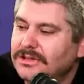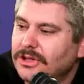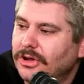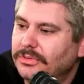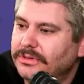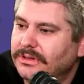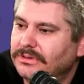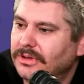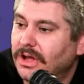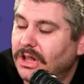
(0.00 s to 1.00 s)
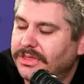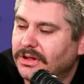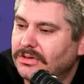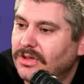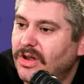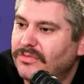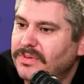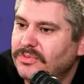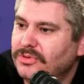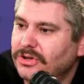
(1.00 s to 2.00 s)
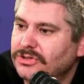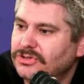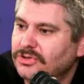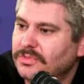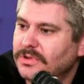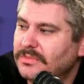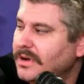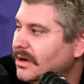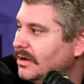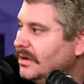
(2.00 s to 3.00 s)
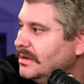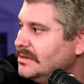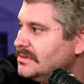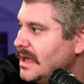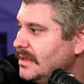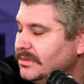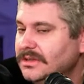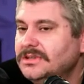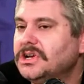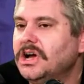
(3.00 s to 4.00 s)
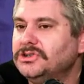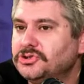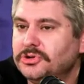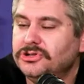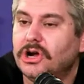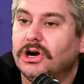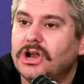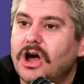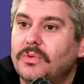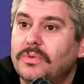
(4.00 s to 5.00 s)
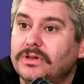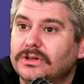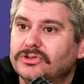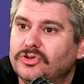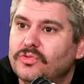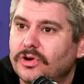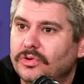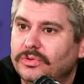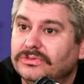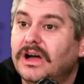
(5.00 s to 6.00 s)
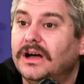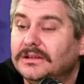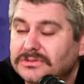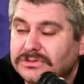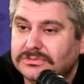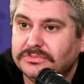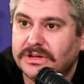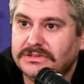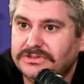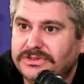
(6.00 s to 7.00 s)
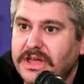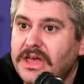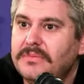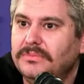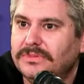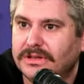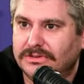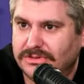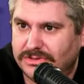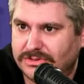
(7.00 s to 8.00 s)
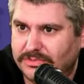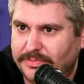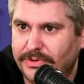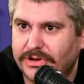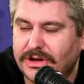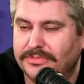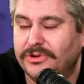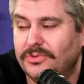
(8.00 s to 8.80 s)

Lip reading: though, that I think a lot of people consume in America is that these countries are not willing to work with us. It's them that's putting up the